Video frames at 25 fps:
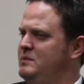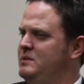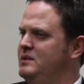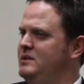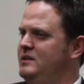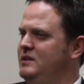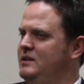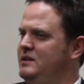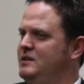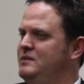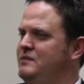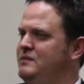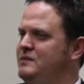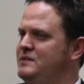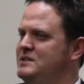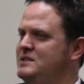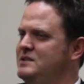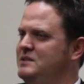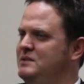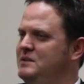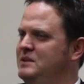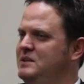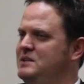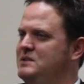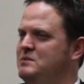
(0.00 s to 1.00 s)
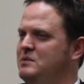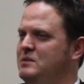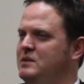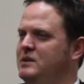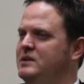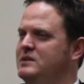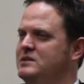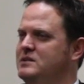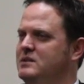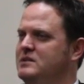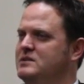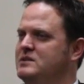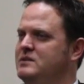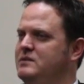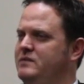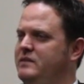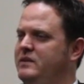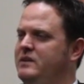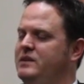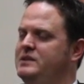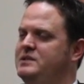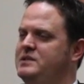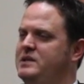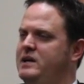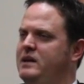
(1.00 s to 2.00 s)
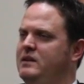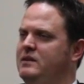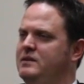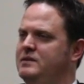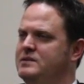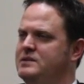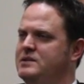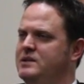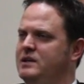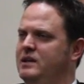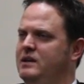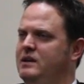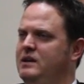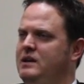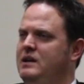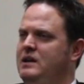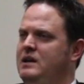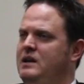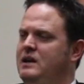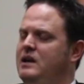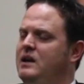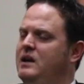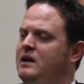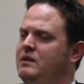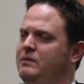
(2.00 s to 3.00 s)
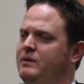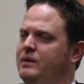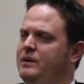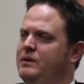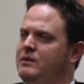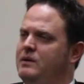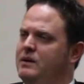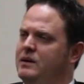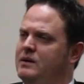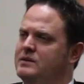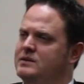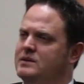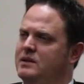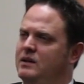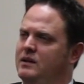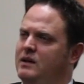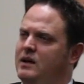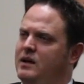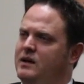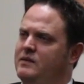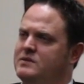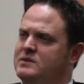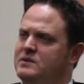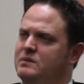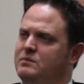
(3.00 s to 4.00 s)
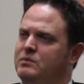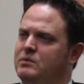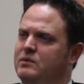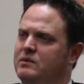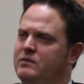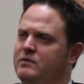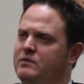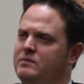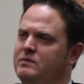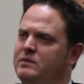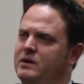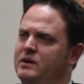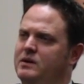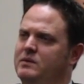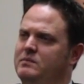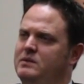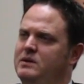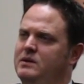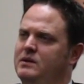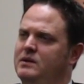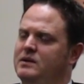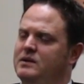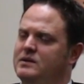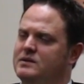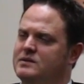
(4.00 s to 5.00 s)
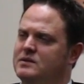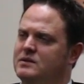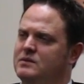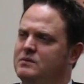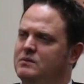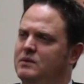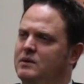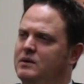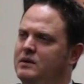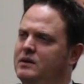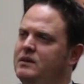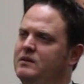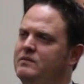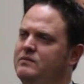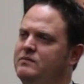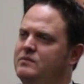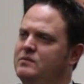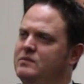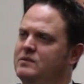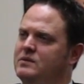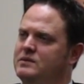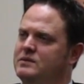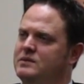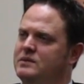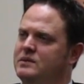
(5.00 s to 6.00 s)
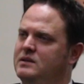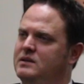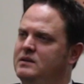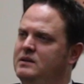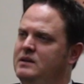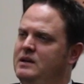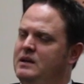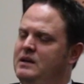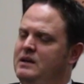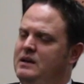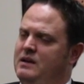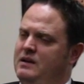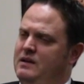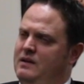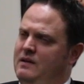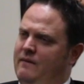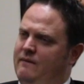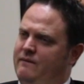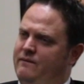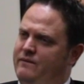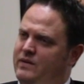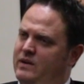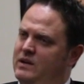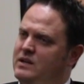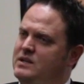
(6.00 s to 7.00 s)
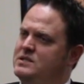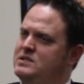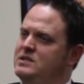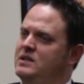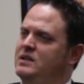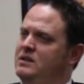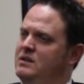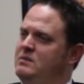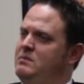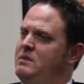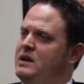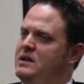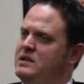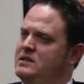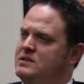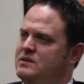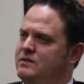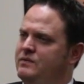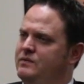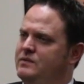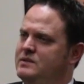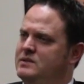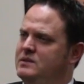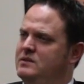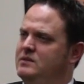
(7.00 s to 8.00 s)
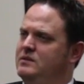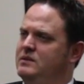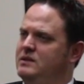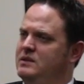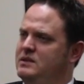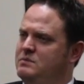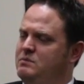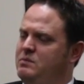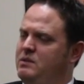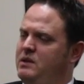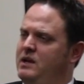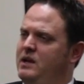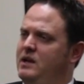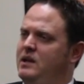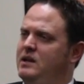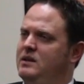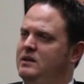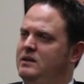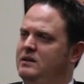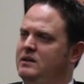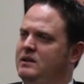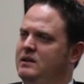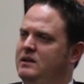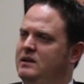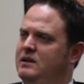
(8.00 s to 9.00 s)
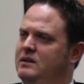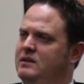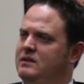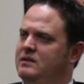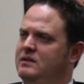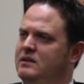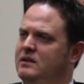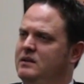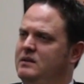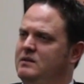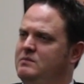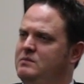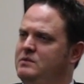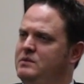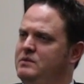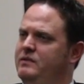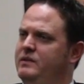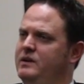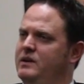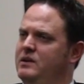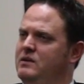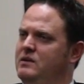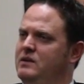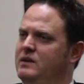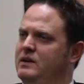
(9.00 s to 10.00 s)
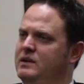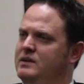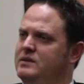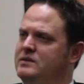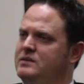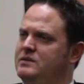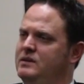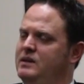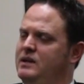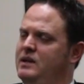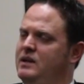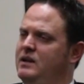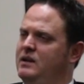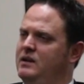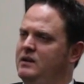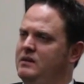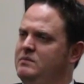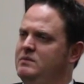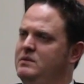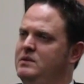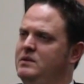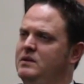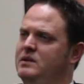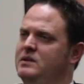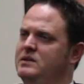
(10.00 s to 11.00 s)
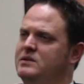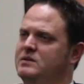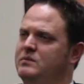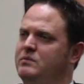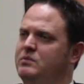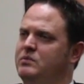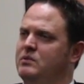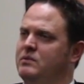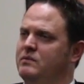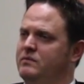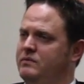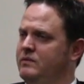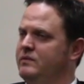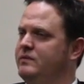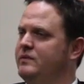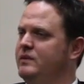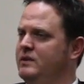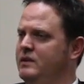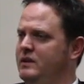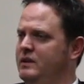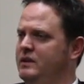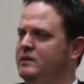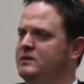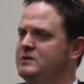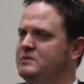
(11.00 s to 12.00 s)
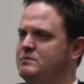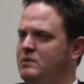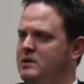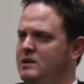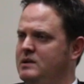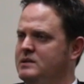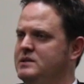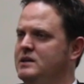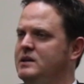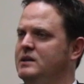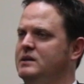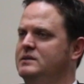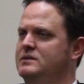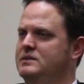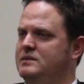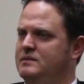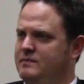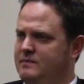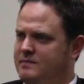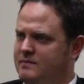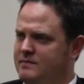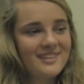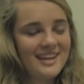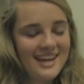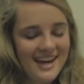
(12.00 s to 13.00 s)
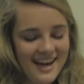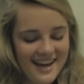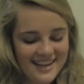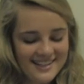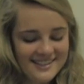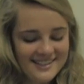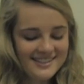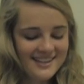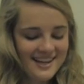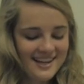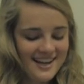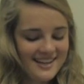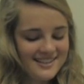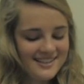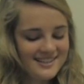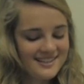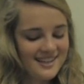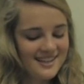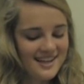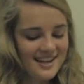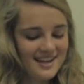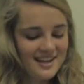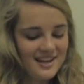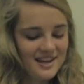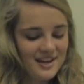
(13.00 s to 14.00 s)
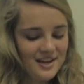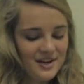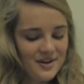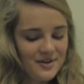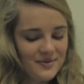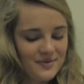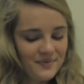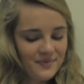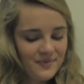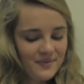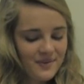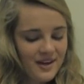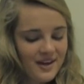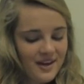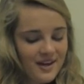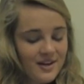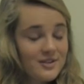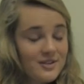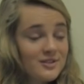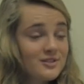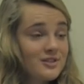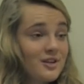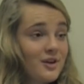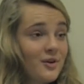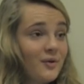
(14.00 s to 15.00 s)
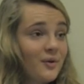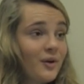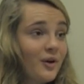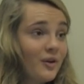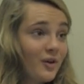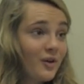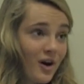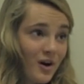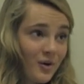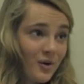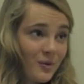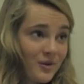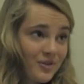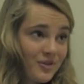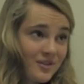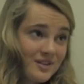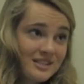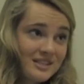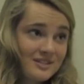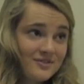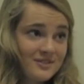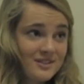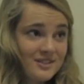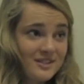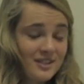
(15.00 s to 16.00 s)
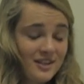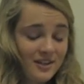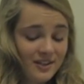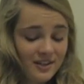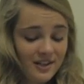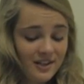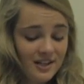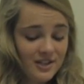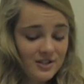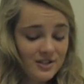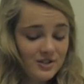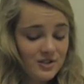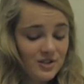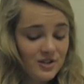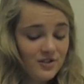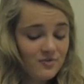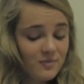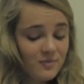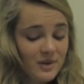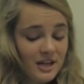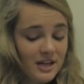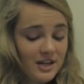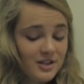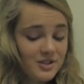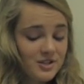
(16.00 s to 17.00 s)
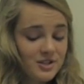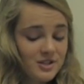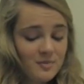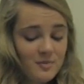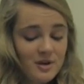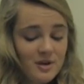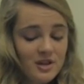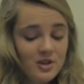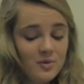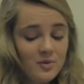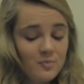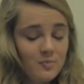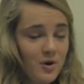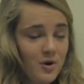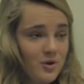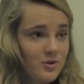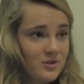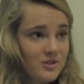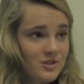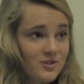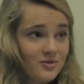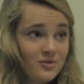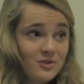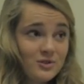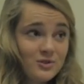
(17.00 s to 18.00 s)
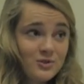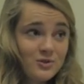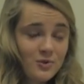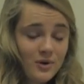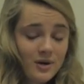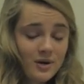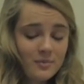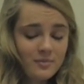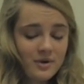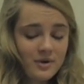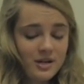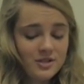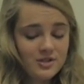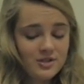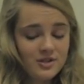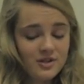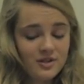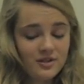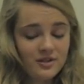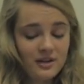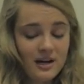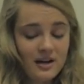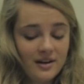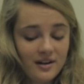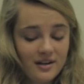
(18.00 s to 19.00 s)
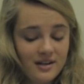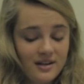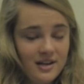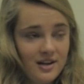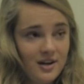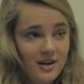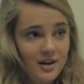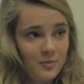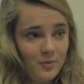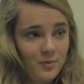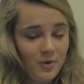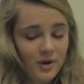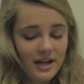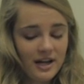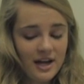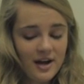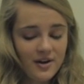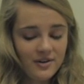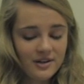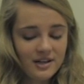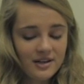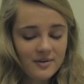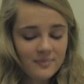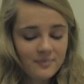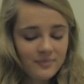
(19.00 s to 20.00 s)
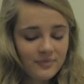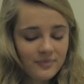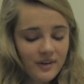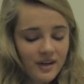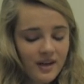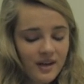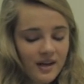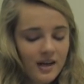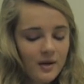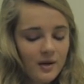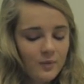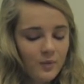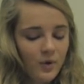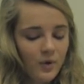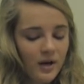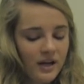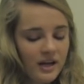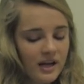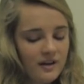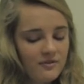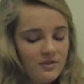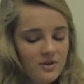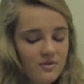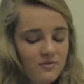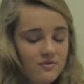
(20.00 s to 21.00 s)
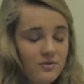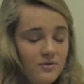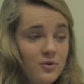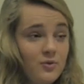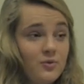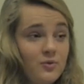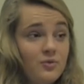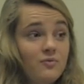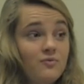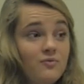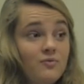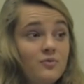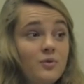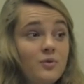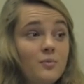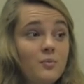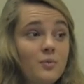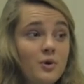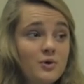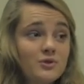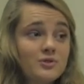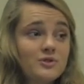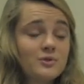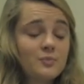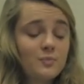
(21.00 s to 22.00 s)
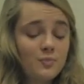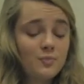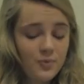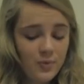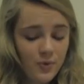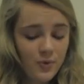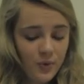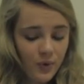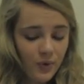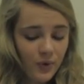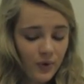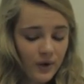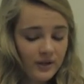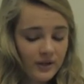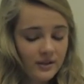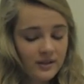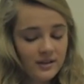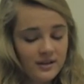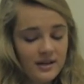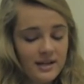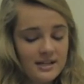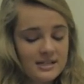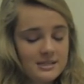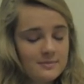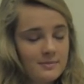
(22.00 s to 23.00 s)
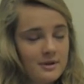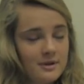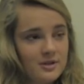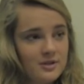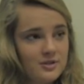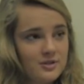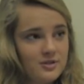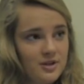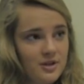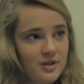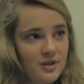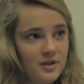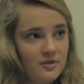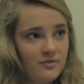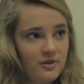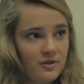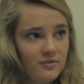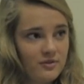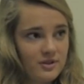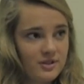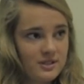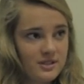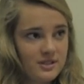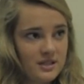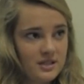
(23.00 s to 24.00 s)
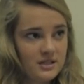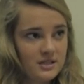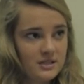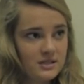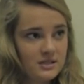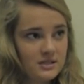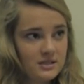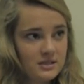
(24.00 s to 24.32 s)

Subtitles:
but facilities work is also very challenging and requires a lot of support from our community. So we're looking forward to finishing the master facilities plan and moving on into getting community support for funding those projects. Yes, thank you. So along with these facilities, you've managed to make the most of the short budget allotted here in Moore County. And what have you viewed the most important expenditure you've overseen?